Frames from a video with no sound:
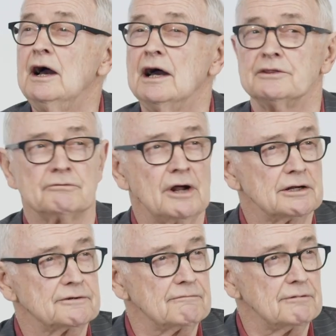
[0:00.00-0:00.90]
and the
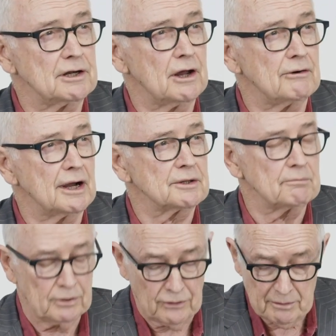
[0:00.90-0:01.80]
relatively low
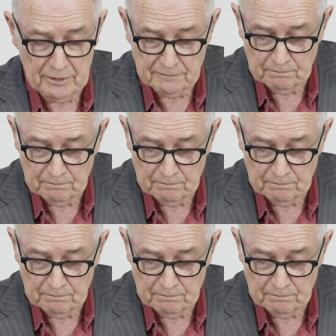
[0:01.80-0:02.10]
unemployment.